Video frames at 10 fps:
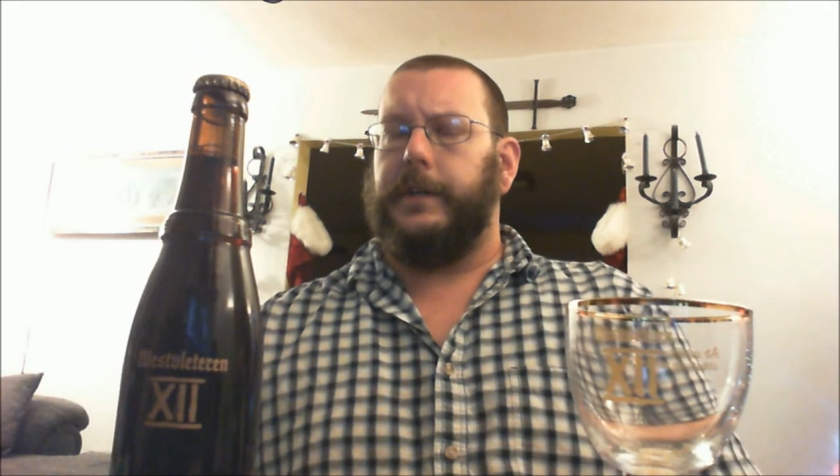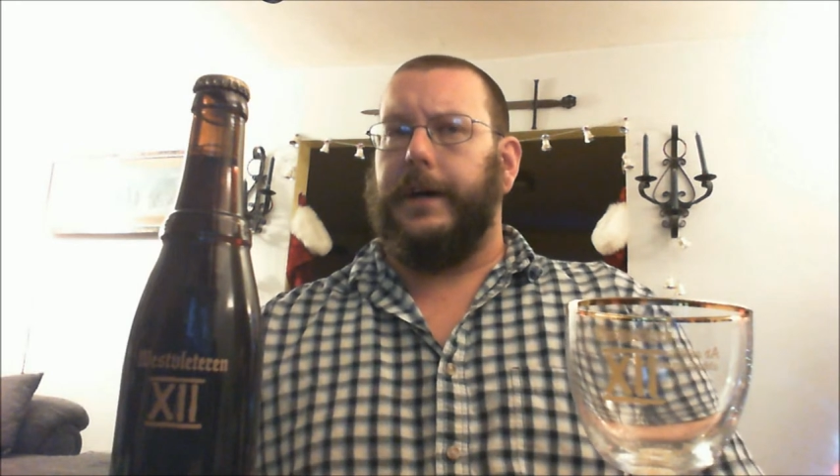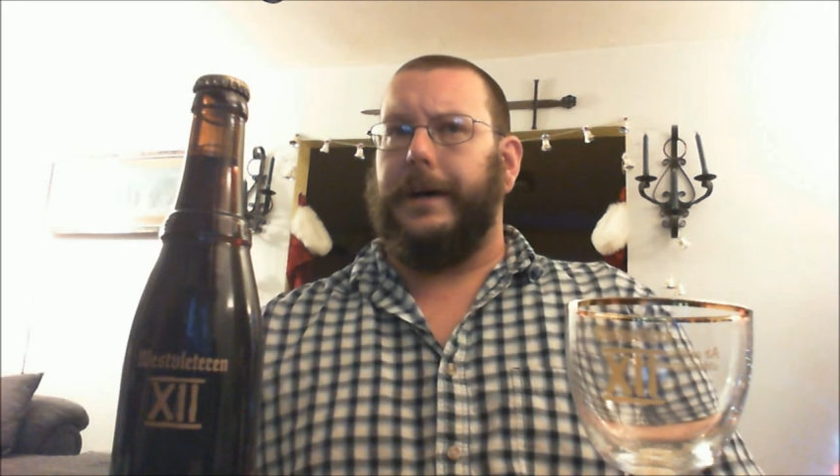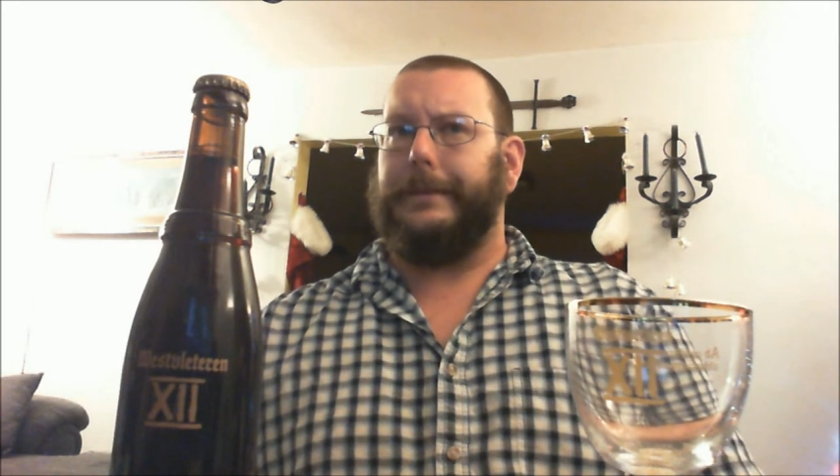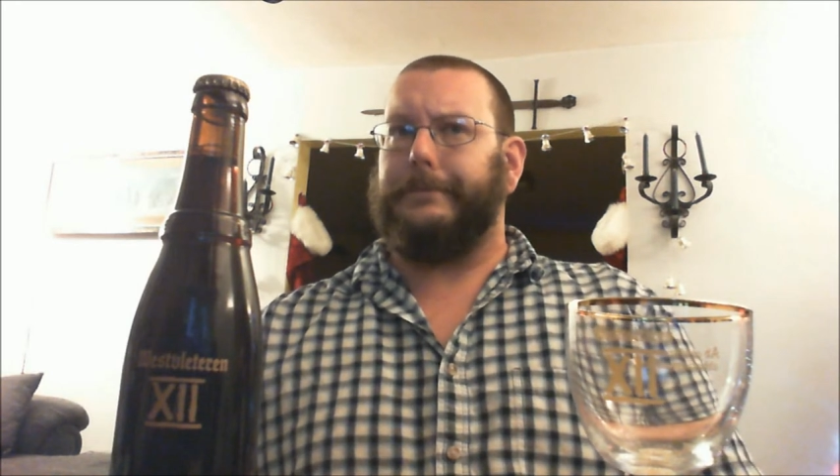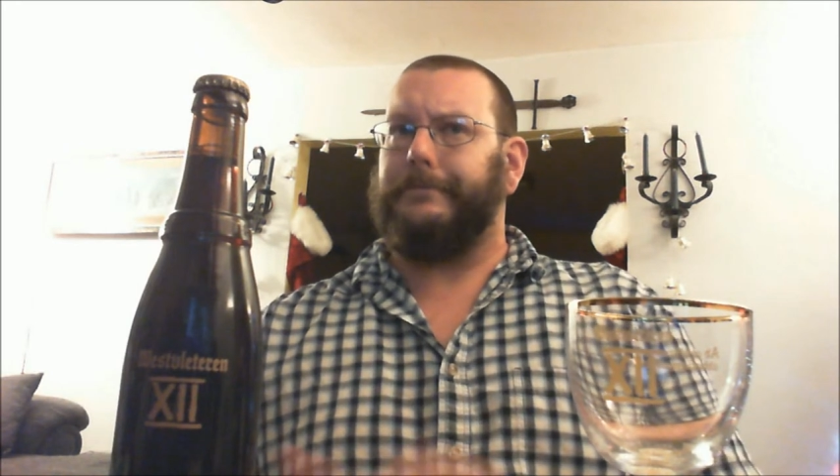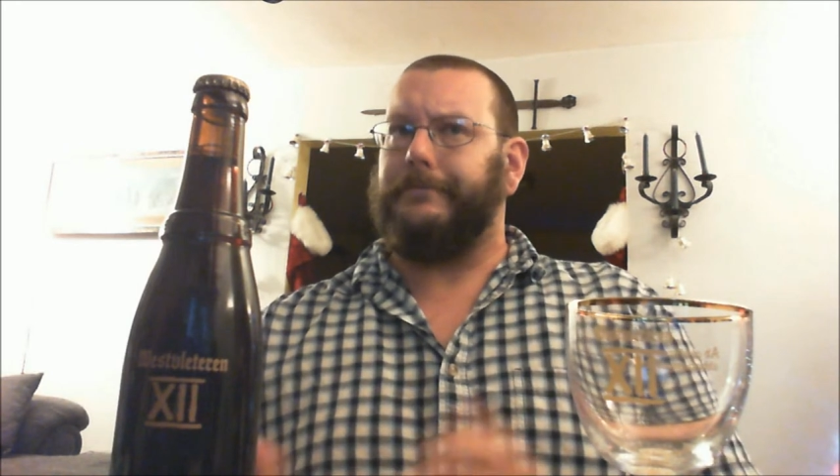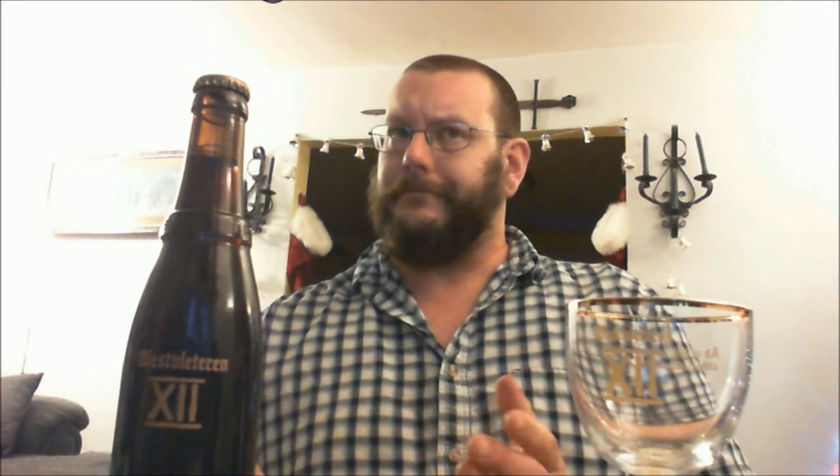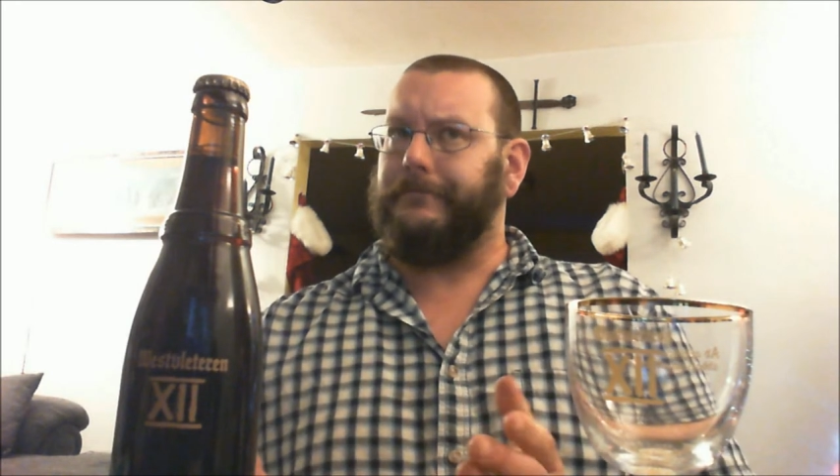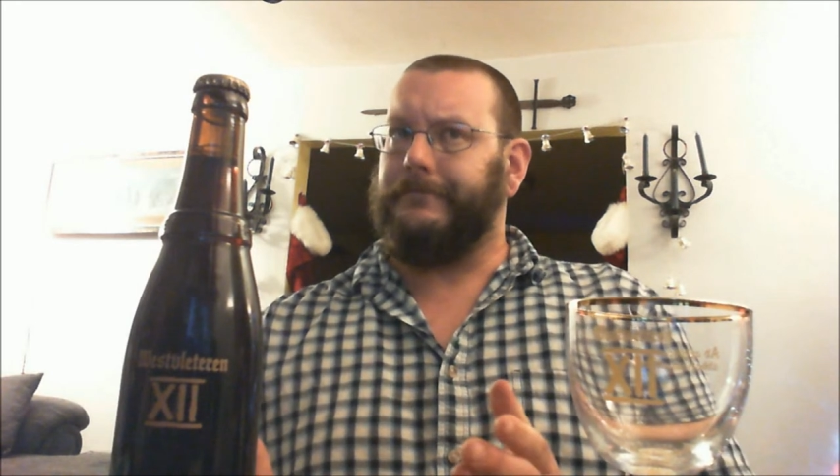Um,
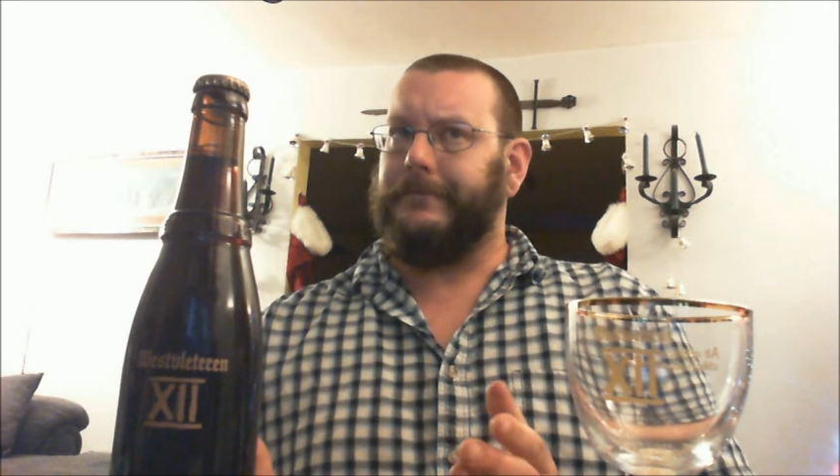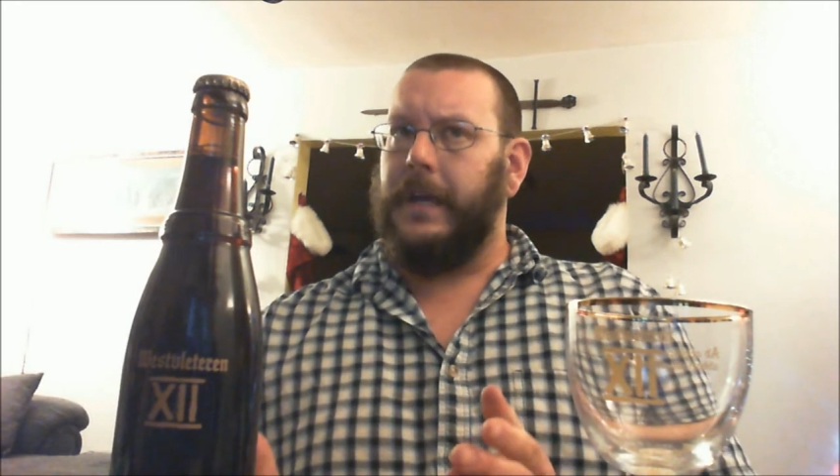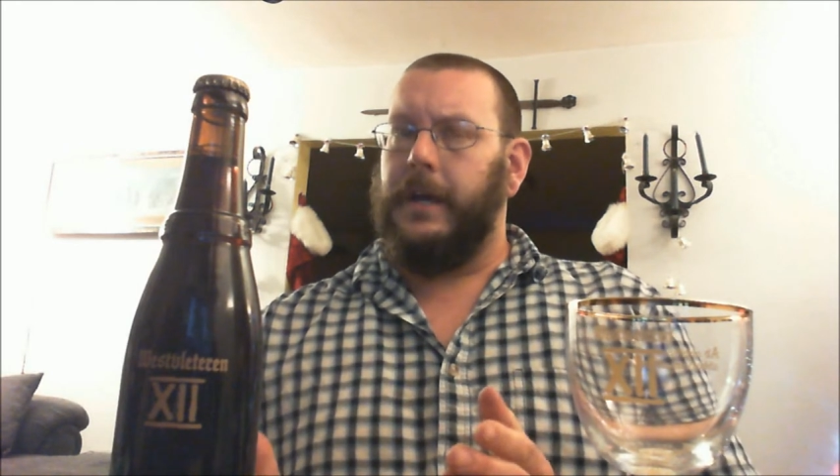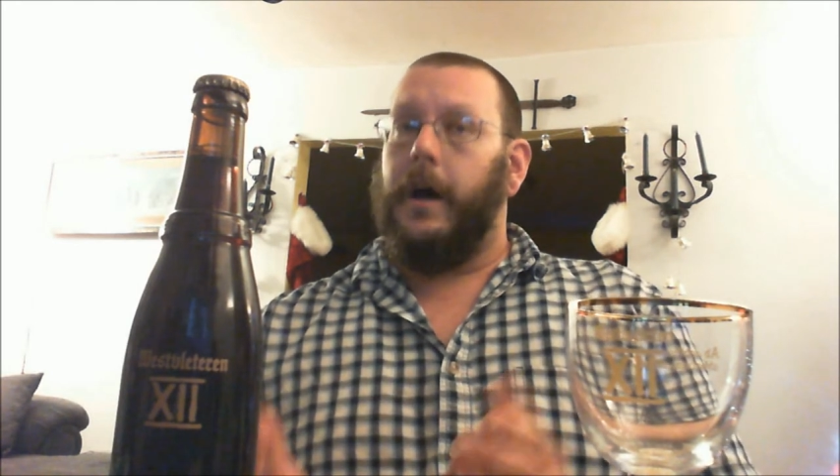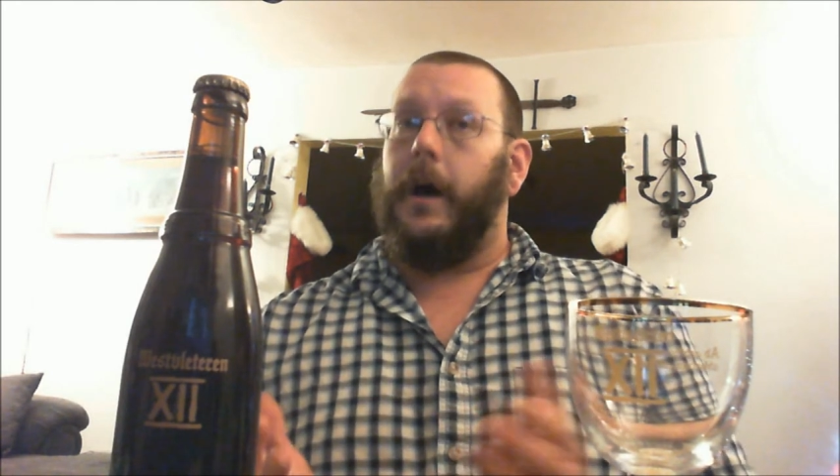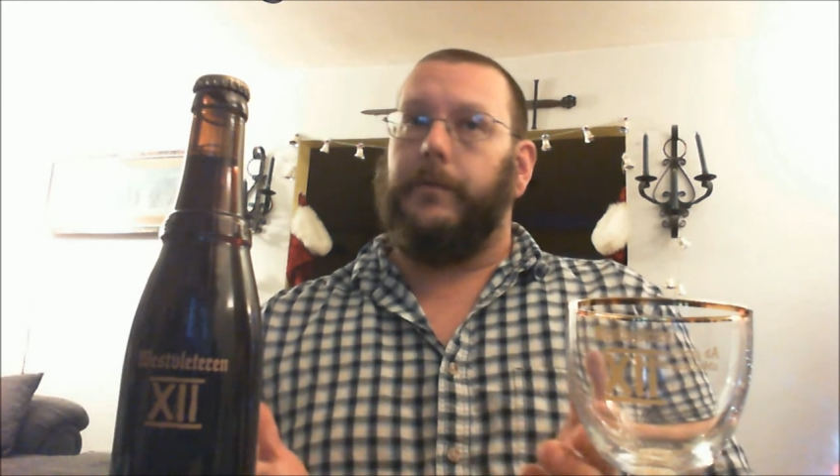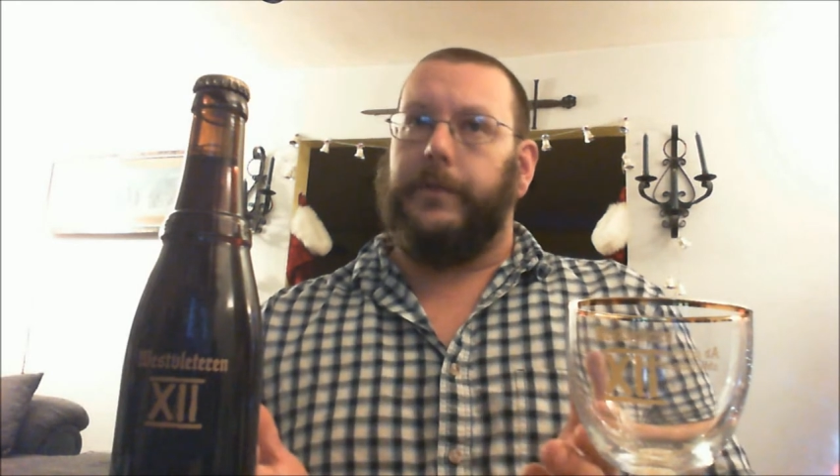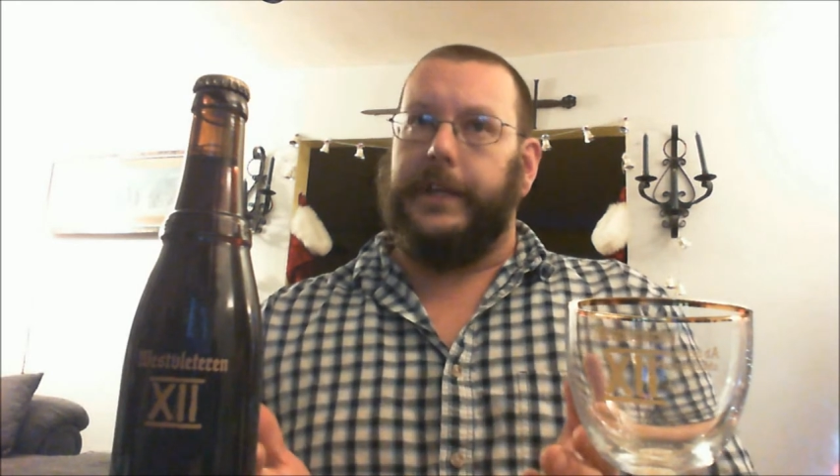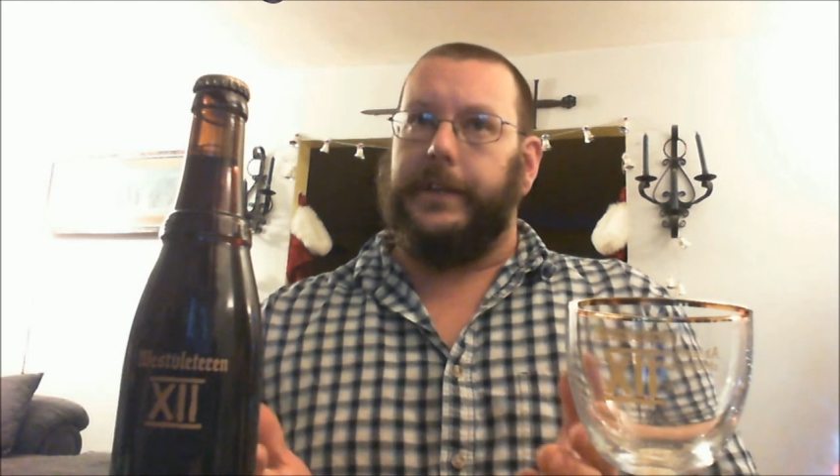hopefully,